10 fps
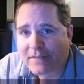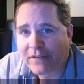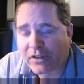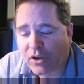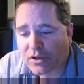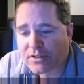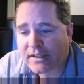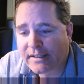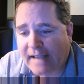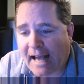If you noticed
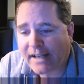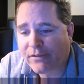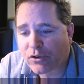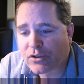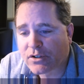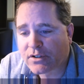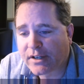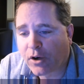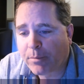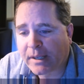in Gaddy versus
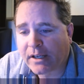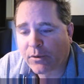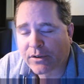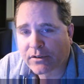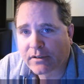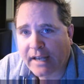COP with